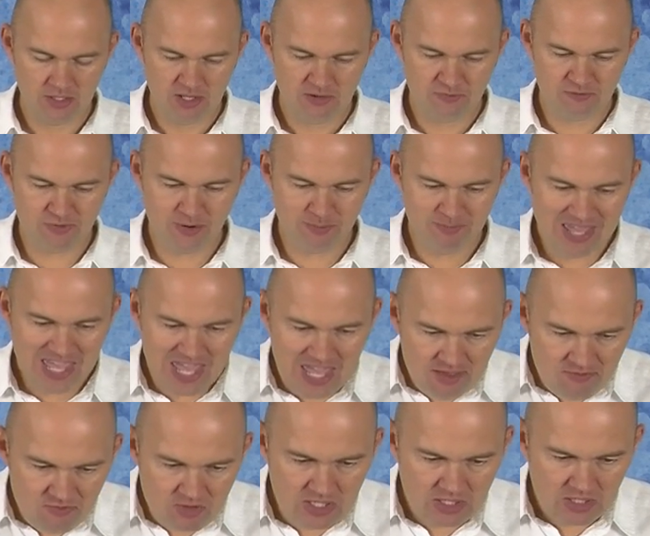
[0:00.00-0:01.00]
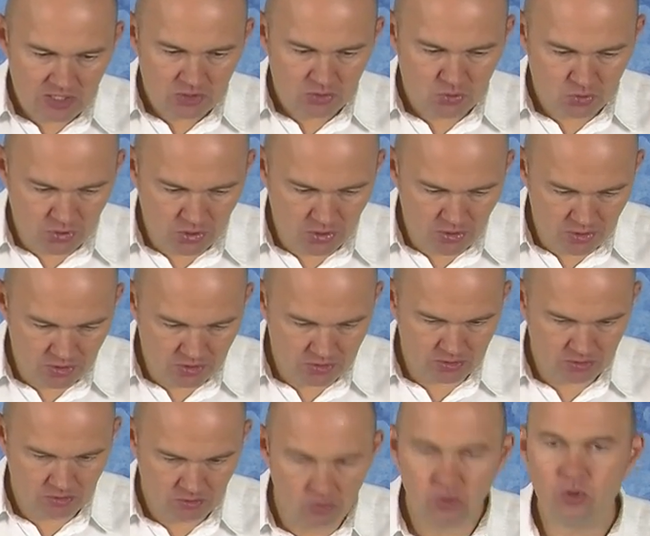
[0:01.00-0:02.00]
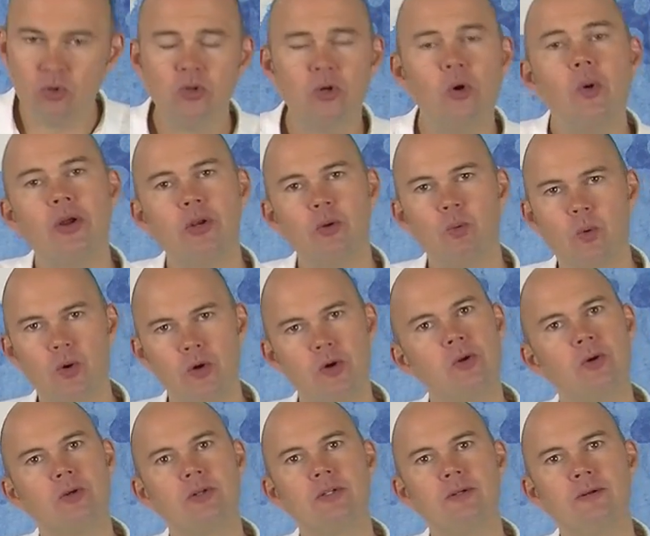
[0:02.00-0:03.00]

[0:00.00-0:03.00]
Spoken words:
from every church all over the world,